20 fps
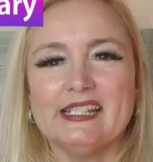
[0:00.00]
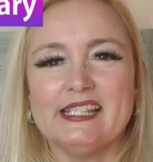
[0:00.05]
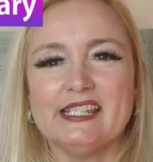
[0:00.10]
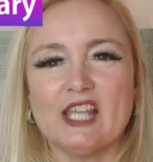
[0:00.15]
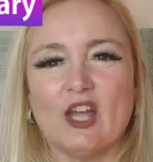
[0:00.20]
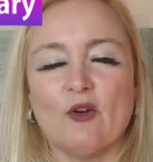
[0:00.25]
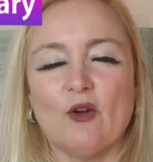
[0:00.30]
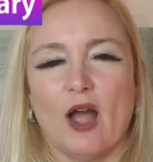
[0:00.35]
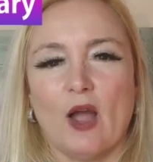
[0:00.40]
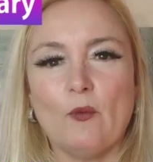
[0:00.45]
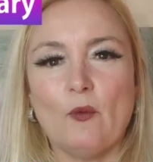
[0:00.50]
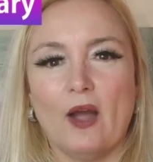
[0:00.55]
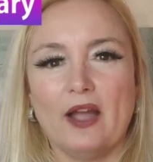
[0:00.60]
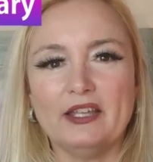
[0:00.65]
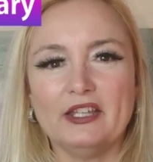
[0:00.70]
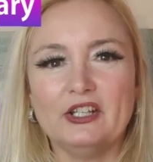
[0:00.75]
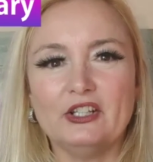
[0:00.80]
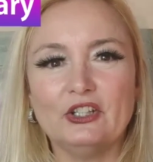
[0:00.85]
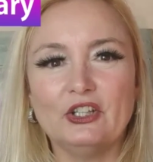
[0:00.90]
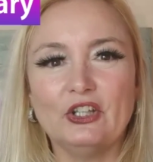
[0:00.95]
So I
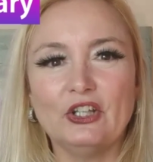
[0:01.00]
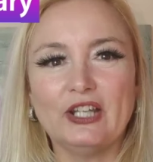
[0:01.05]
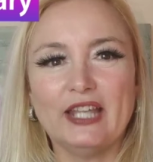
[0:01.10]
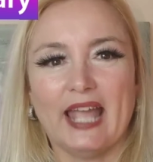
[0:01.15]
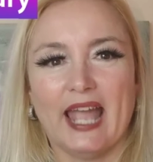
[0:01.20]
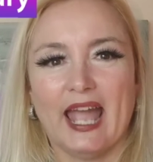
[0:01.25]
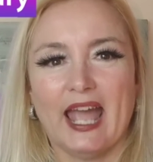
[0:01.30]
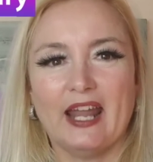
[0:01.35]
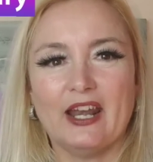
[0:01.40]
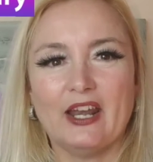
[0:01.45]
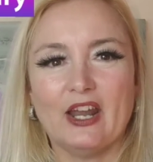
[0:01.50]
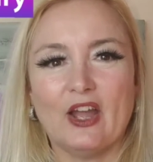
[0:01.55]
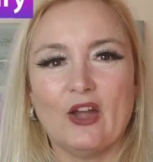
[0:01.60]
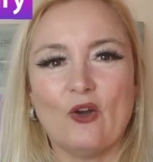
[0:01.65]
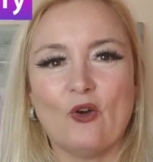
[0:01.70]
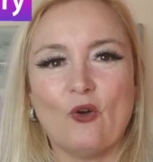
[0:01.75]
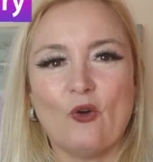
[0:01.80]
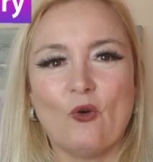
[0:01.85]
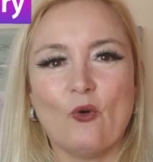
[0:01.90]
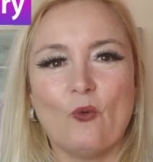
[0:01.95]
want you to look at
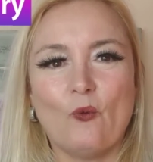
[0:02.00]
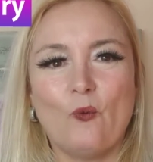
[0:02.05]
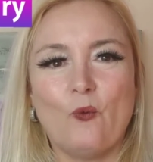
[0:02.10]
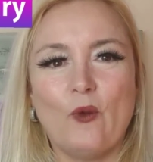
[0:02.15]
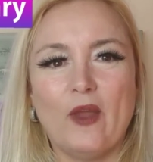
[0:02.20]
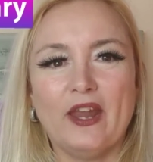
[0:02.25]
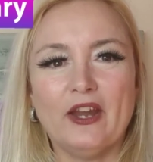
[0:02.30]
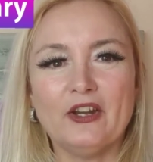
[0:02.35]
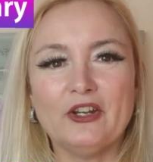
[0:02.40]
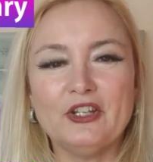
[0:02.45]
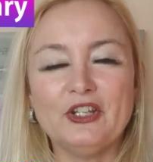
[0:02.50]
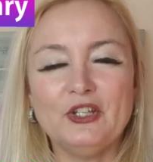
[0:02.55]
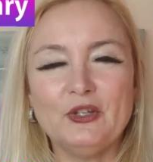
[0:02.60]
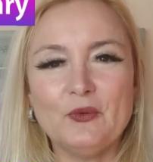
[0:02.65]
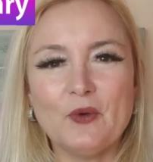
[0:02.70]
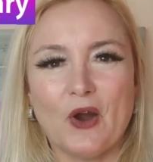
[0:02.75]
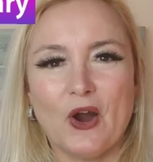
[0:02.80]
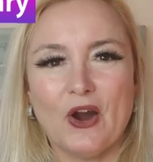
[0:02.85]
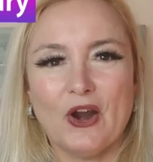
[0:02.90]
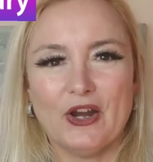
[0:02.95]
where
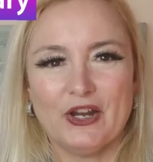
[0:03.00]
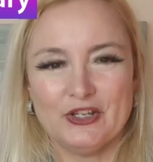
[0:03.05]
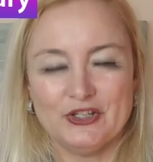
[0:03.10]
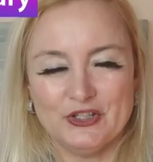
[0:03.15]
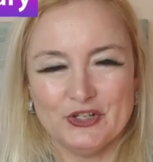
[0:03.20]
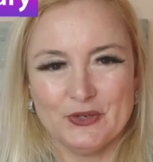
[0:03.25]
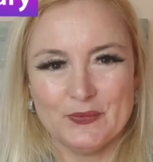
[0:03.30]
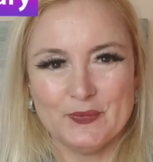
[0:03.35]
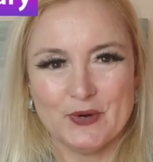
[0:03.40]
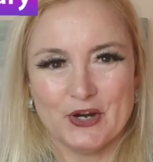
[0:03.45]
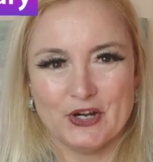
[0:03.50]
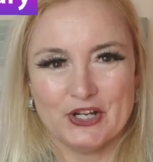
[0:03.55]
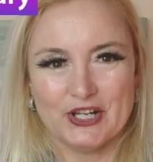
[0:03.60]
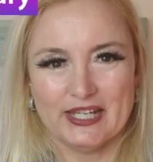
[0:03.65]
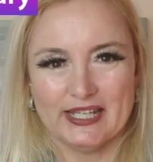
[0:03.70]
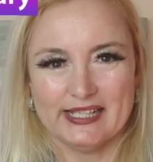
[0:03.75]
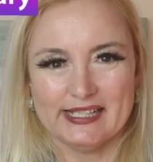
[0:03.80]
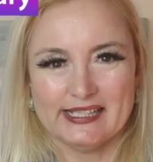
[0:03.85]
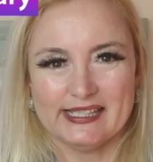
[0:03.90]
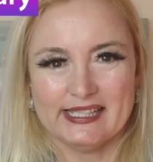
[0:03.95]
you are in your
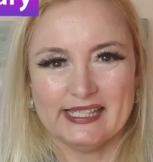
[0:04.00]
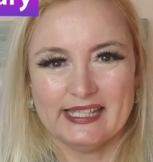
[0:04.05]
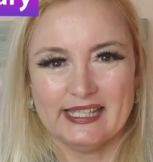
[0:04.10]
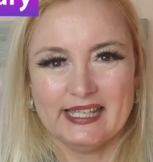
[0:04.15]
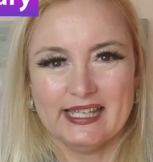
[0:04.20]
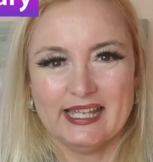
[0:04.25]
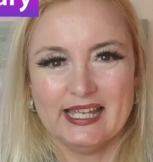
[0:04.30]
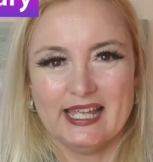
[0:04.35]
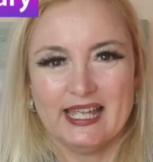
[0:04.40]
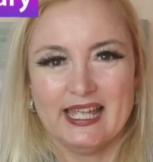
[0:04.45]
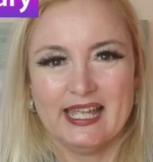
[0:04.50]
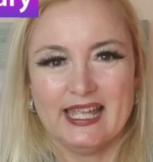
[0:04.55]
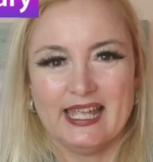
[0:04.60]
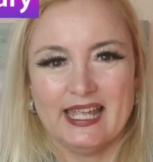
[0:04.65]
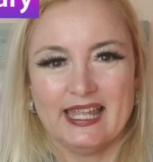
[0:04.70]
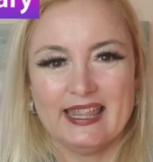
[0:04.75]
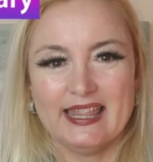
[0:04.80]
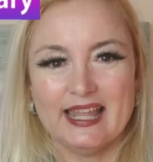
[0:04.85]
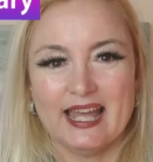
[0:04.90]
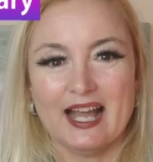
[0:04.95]
market.
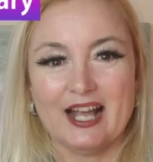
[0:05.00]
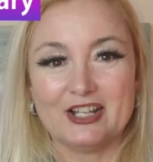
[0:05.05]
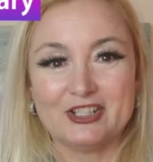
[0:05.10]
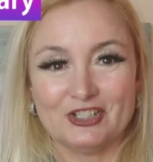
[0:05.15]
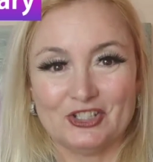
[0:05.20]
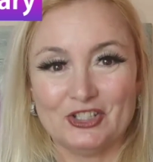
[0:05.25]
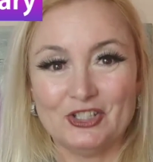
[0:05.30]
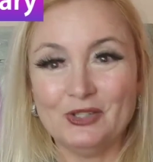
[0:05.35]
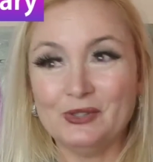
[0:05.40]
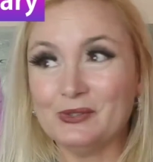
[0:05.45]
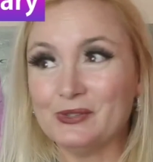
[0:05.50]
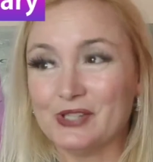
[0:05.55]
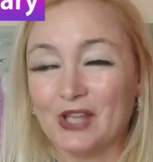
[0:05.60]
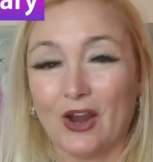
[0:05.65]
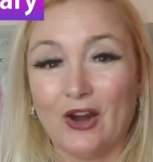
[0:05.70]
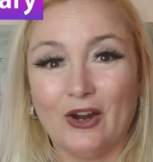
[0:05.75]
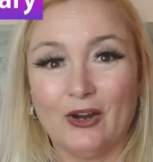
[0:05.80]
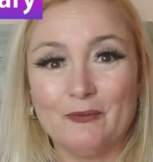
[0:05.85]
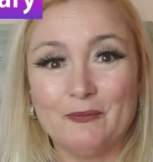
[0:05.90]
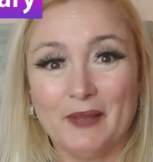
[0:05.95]
Shoes
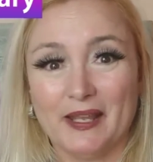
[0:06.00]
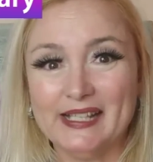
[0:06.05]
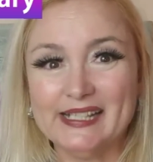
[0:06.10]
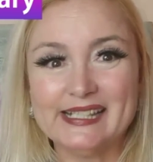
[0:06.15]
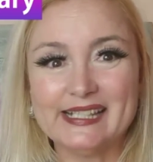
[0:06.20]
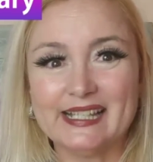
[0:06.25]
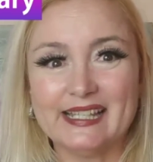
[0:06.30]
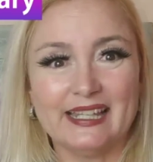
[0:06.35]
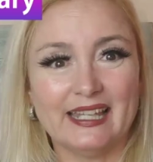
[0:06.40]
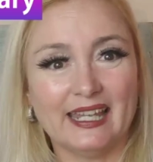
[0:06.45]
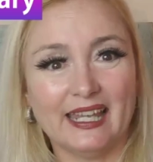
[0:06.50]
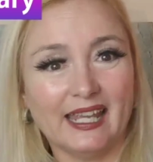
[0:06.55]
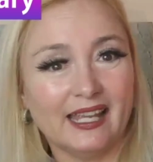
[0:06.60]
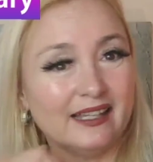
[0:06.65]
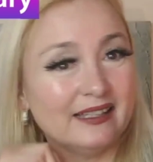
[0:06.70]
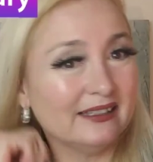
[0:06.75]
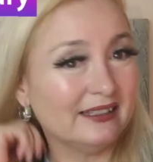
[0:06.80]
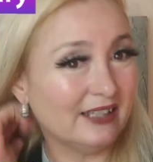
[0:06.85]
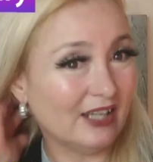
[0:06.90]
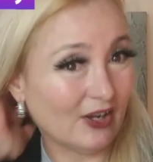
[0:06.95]
are
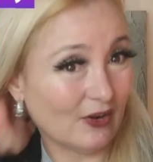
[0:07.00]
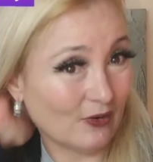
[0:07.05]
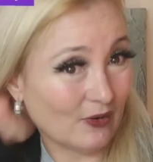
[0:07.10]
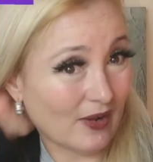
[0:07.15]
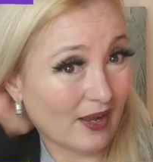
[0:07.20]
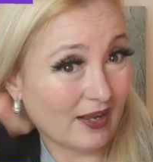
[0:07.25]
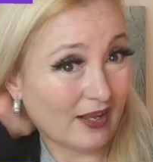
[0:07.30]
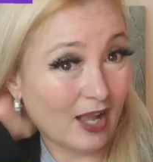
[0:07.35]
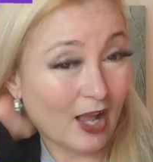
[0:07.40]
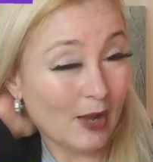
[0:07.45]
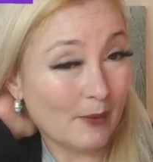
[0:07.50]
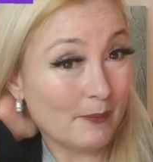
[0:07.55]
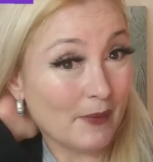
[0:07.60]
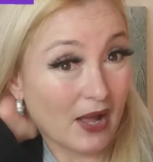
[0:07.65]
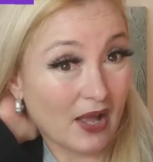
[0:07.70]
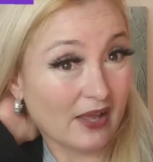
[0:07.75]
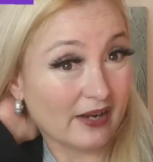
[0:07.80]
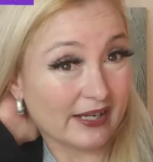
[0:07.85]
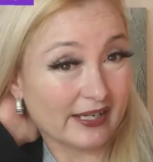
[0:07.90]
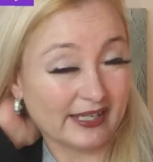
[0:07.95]
basically, a
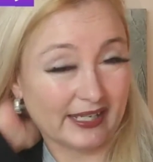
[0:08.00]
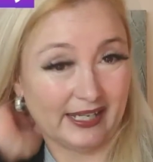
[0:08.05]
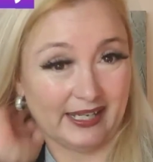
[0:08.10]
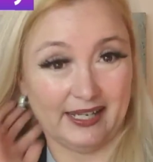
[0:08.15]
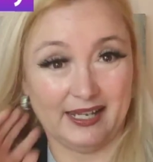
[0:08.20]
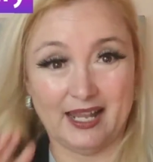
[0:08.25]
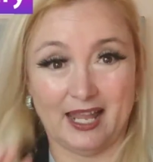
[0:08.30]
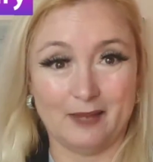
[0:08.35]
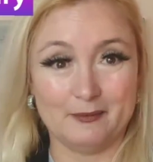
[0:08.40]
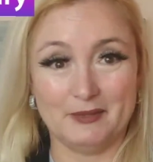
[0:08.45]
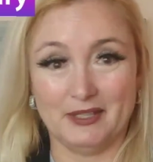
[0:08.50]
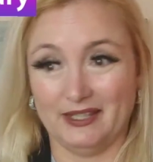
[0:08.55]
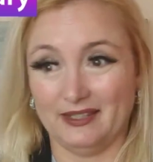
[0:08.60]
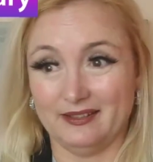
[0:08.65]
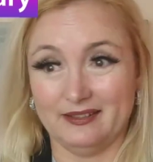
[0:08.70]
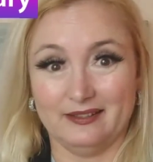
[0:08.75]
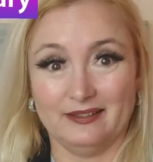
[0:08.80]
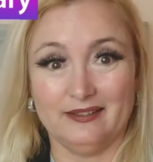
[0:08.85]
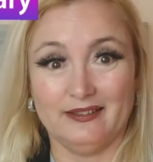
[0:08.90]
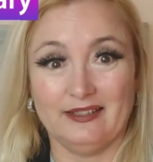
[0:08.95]
commodity. I
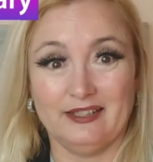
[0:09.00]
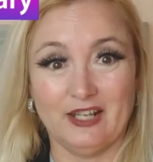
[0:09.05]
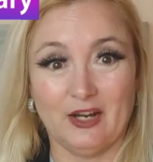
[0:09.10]
mean,